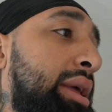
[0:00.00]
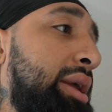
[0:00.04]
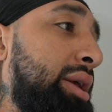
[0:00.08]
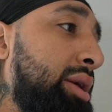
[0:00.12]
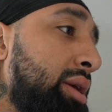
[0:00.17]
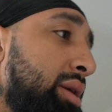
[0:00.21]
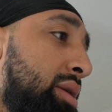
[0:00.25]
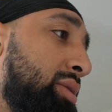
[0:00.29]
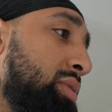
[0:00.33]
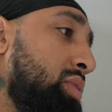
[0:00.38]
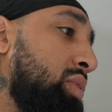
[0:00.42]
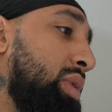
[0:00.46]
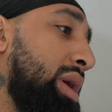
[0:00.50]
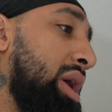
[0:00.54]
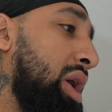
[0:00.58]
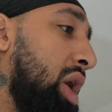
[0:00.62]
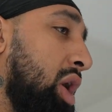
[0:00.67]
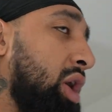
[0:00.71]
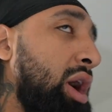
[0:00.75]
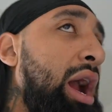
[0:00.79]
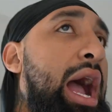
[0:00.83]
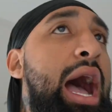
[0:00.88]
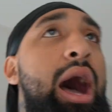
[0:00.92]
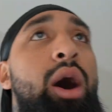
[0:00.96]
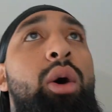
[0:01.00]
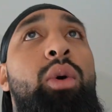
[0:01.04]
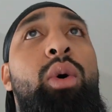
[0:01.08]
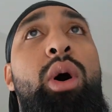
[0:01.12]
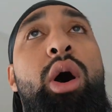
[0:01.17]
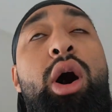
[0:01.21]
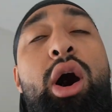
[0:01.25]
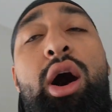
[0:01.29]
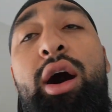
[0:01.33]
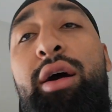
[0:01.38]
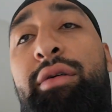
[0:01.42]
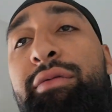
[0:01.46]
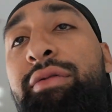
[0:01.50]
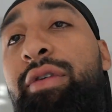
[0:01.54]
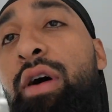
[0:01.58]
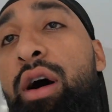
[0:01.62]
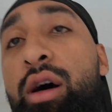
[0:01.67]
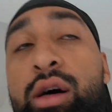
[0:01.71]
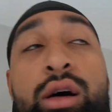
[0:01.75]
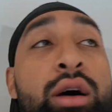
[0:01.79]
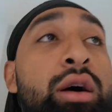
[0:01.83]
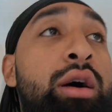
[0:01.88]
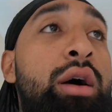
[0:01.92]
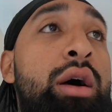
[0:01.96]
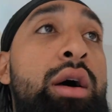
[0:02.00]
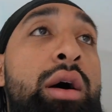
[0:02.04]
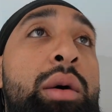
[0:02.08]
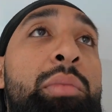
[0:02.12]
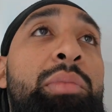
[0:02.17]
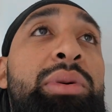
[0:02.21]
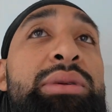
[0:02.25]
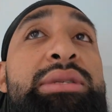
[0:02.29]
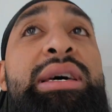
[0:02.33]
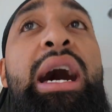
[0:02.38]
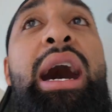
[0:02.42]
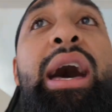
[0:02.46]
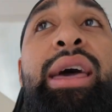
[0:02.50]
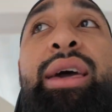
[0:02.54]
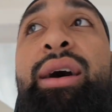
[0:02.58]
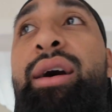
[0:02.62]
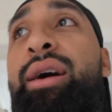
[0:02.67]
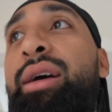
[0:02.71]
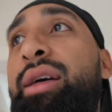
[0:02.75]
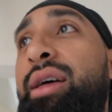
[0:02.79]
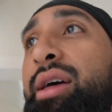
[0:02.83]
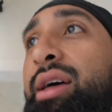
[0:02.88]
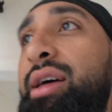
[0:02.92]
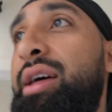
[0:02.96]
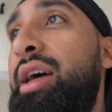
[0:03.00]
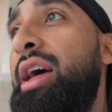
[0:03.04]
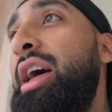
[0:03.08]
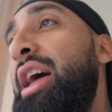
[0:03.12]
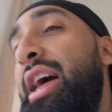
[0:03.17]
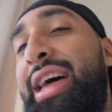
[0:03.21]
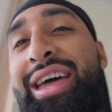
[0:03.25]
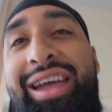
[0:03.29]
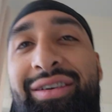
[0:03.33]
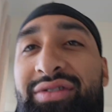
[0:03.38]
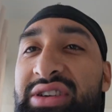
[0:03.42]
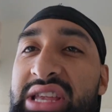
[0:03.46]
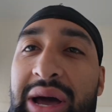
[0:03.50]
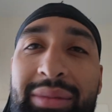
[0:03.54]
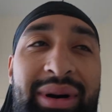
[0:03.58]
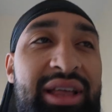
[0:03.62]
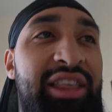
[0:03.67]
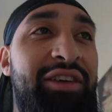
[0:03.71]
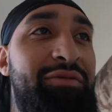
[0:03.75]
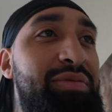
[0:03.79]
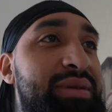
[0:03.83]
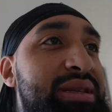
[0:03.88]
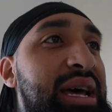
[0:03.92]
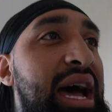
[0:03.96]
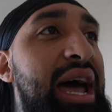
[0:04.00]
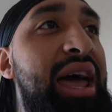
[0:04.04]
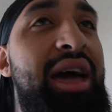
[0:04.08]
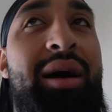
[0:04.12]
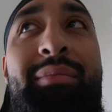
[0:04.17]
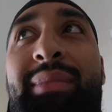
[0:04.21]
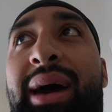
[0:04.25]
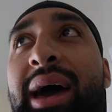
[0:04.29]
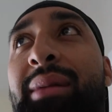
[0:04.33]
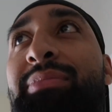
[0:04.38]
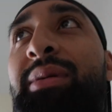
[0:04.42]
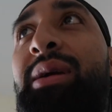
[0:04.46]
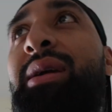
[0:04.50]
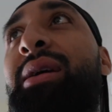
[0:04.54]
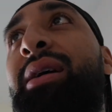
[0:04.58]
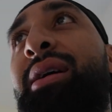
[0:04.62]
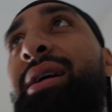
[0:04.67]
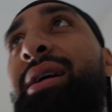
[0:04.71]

here. We are out of Pattaya. Every time I leave Pattaya, I'm happy.